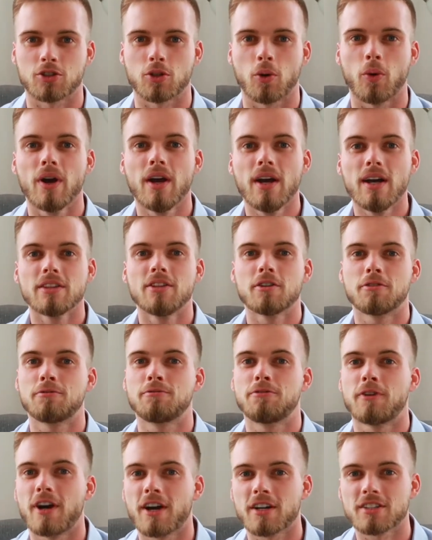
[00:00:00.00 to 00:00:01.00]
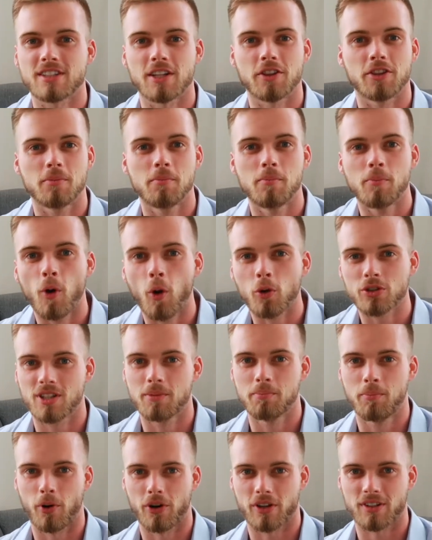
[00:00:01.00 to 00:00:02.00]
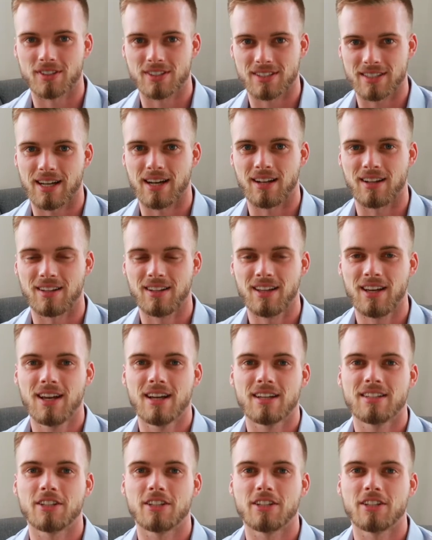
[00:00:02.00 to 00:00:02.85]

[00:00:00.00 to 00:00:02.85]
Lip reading: So the first and the most important sell